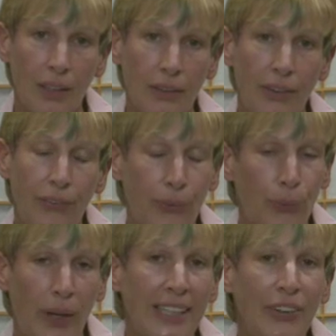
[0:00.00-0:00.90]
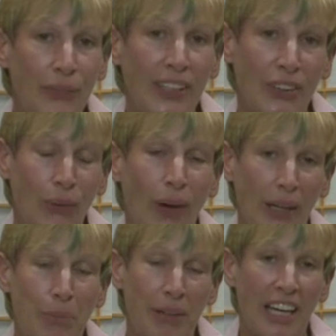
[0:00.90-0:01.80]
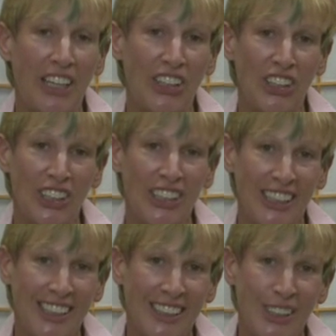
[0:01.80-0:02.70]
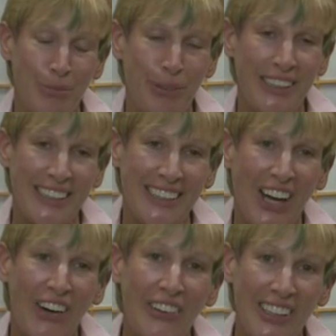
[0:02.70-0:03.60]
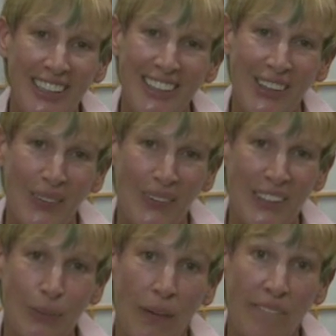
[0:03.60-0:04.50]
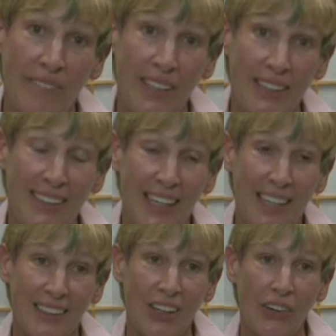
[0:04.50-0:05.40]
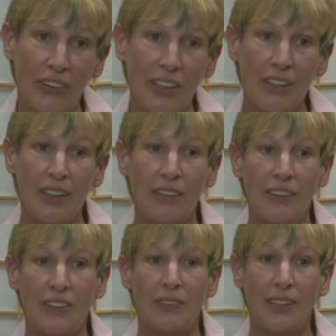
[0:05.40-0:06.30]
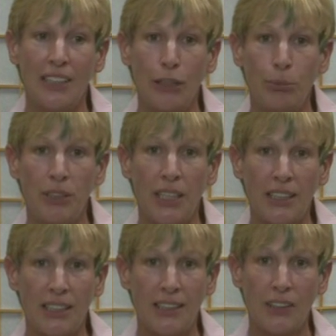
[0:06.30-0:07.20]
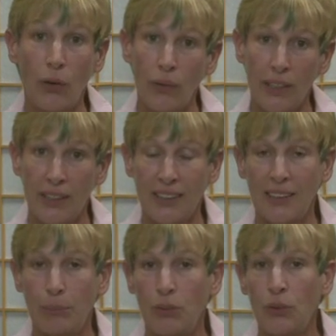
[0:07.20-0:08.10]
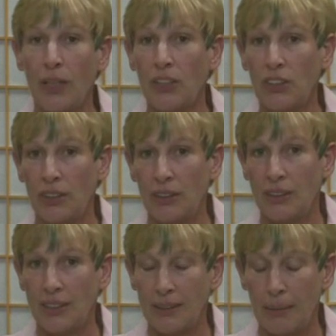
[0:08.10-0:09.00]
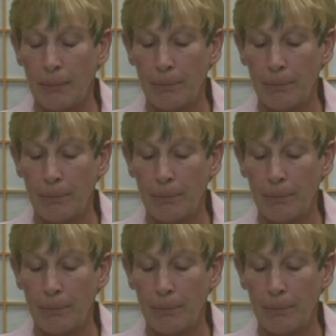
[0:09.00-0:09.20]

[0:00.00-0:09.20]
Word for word: you're surrendering quite a bit because our ego is what feeds us, our ego is what keeps us going in some directions.